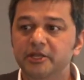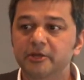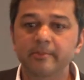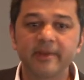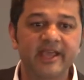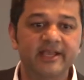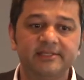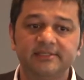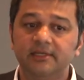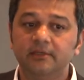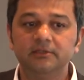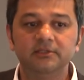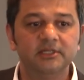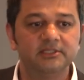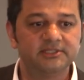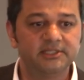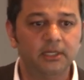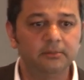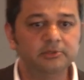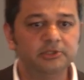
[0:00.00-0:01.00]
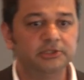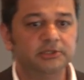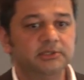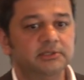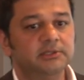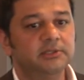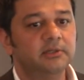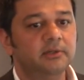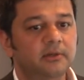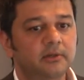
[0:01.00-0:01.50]
you make certain
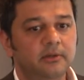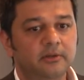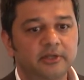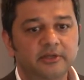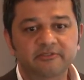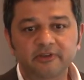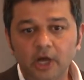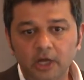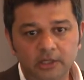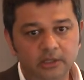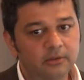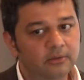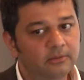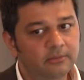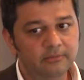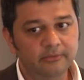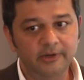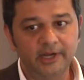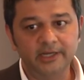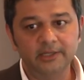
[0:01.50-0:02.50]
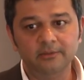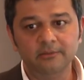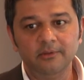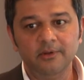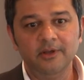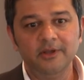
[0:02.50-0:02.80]
assumptions. You've got to, right?